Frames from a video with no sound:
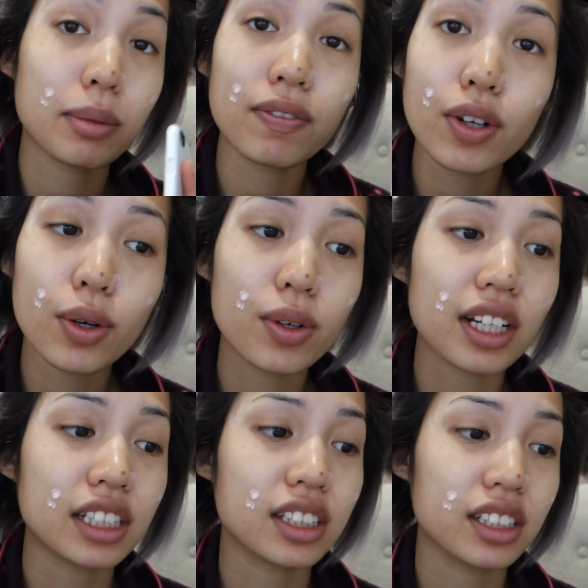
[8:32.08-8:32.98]
my phone,
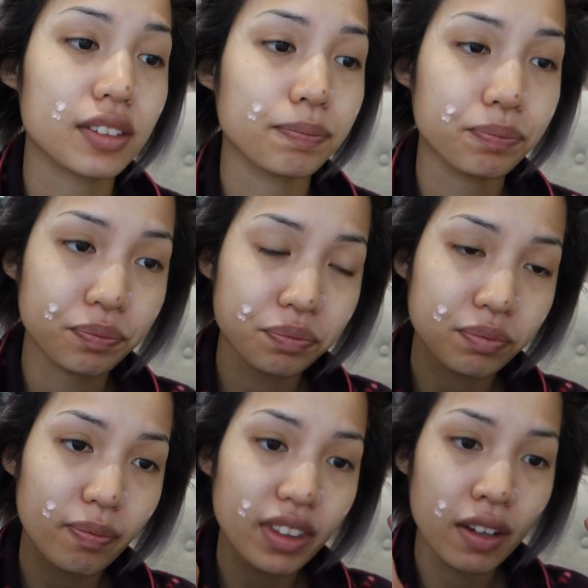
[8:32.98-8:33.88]
I just
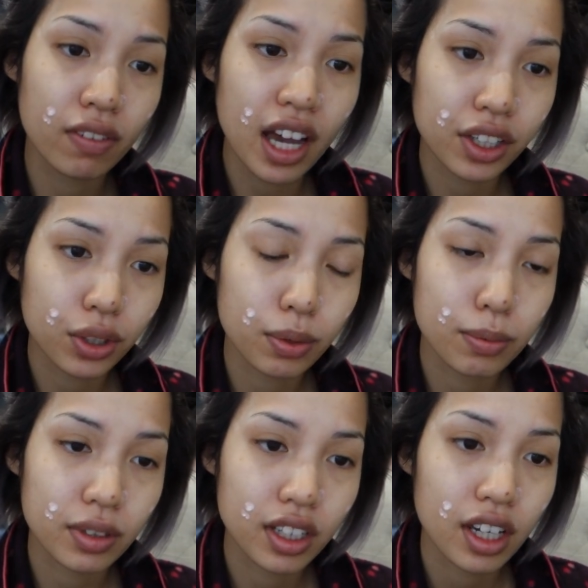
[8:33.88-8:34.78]

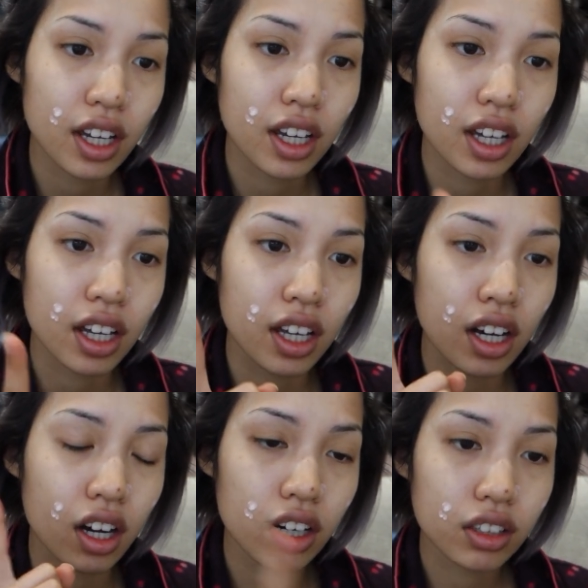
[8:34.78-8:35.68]
vacuumed
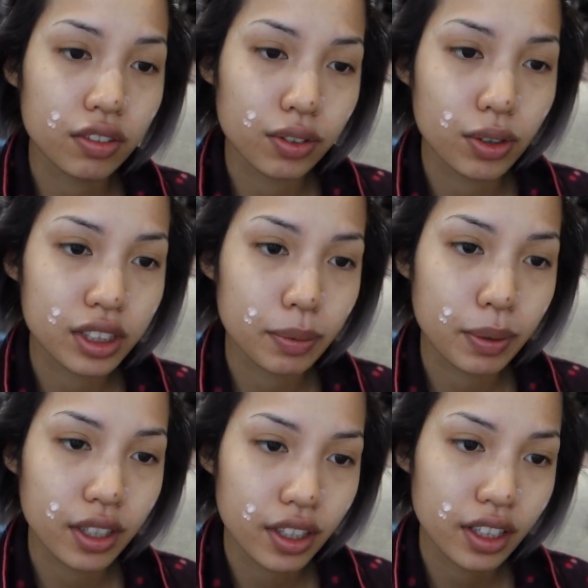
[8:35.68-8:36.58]
all the floors up
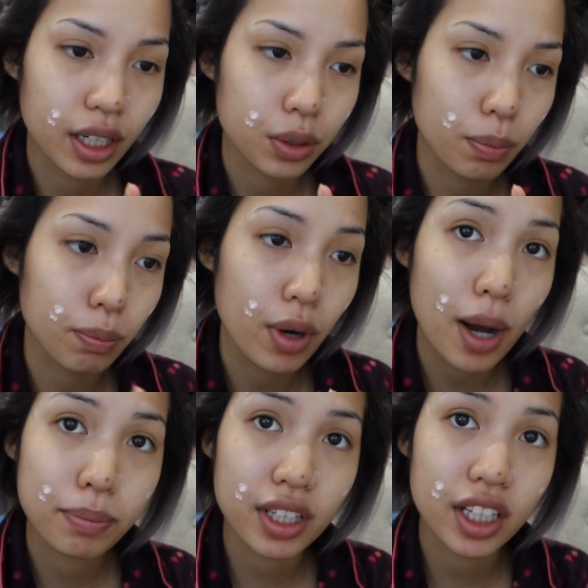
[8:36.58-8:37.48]
here and
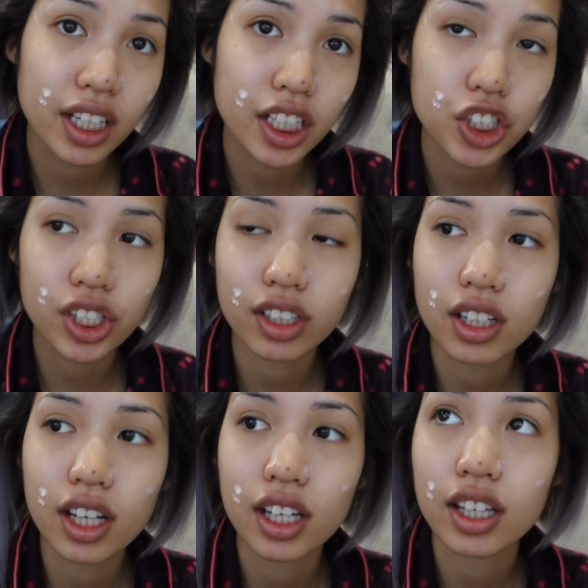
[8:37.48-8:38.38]
mopped the kitchen,
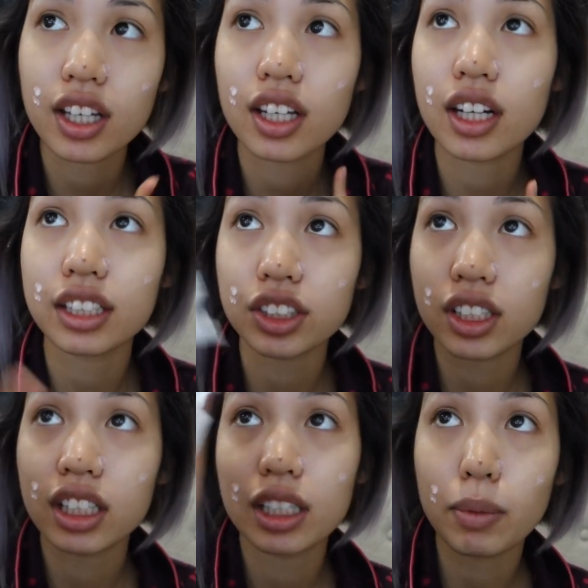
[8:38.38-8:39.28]
and then I just
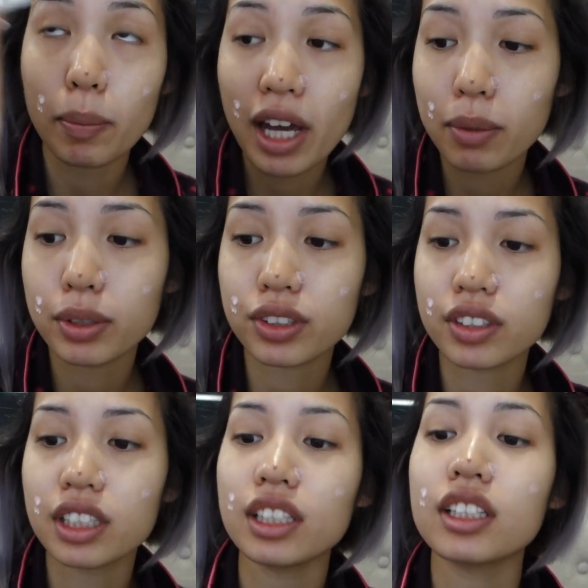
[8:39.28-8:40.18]
cleaned my MacBook
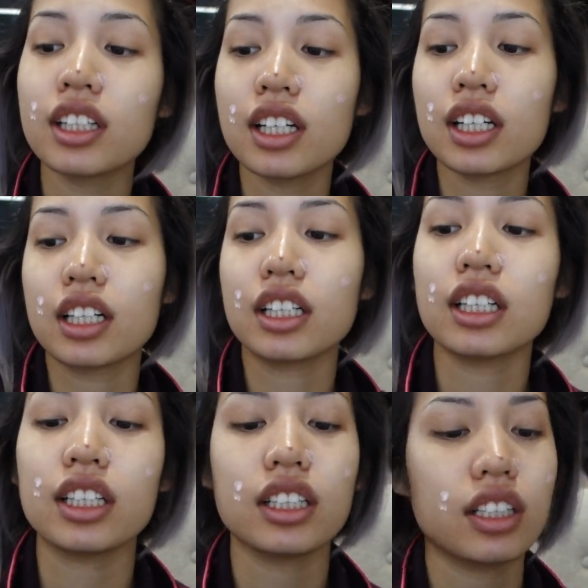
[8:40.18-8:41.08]
screen,
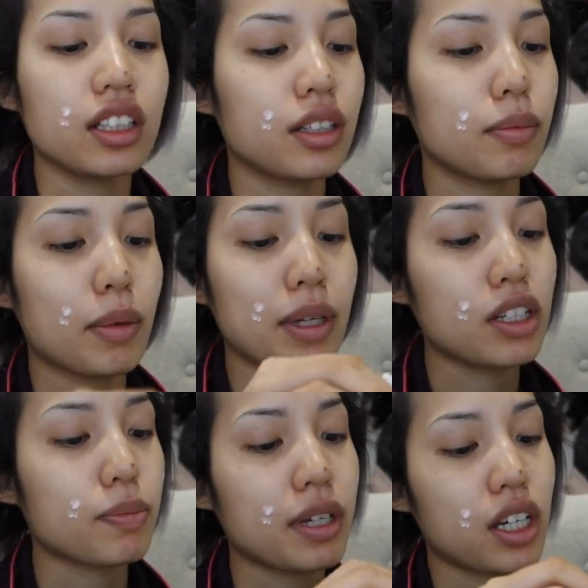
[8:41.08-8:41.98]
cleaned my
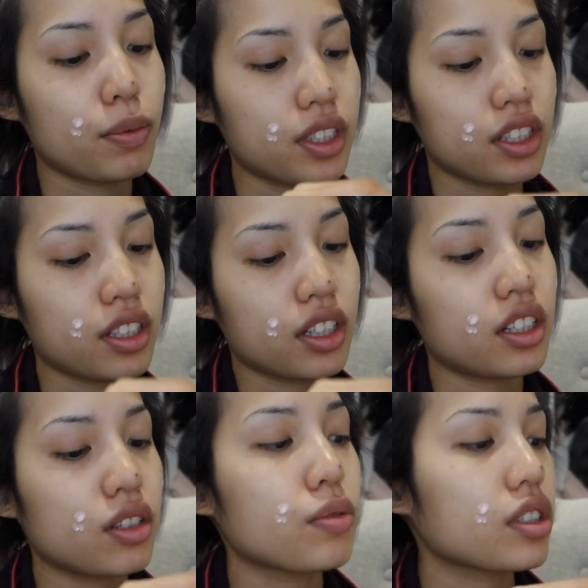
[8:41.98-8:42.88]
mouse pad, which can
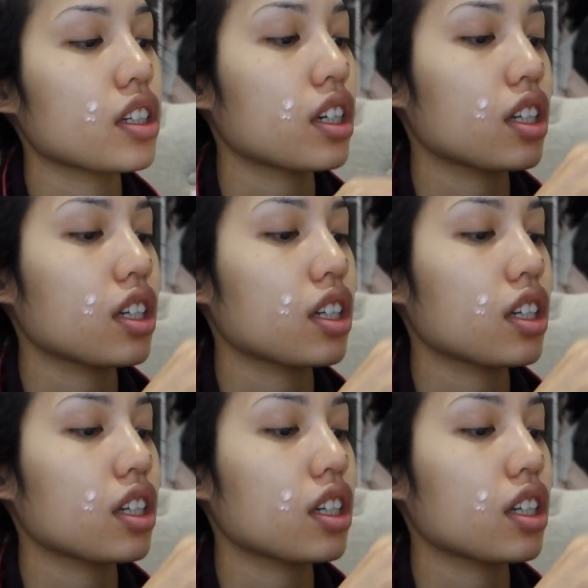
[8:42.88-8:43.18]
always get